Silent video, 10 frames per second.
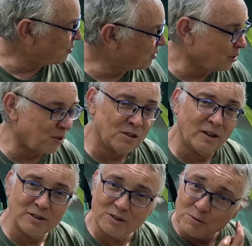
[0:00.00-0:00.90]
also
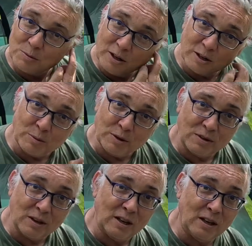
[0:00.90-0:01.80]
designed to work with
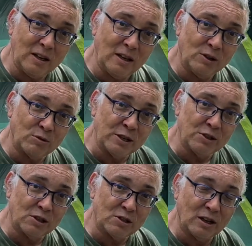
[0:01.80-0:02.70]
the
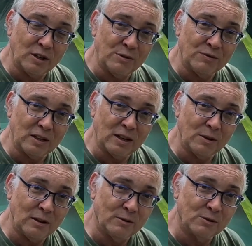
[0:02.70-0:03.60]
Trangia stove, the
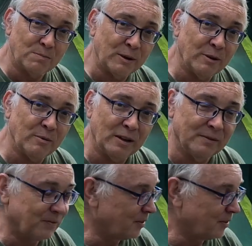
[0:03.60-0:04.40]
little Spirit one.